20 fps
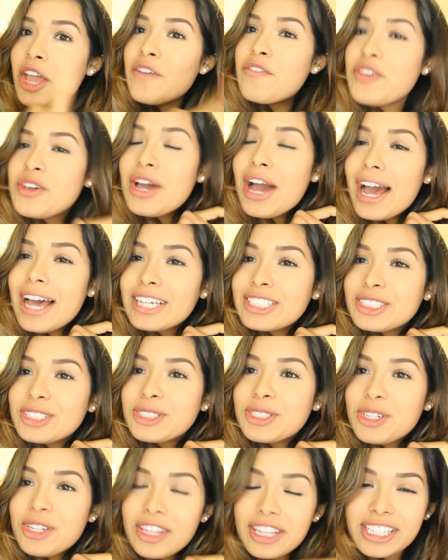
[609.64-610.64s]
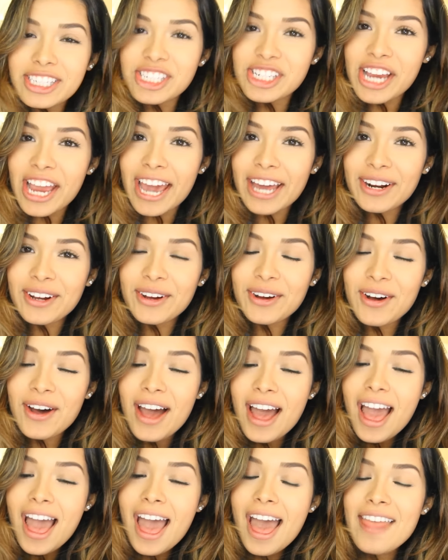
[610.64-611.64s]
if you guys are new to this channel,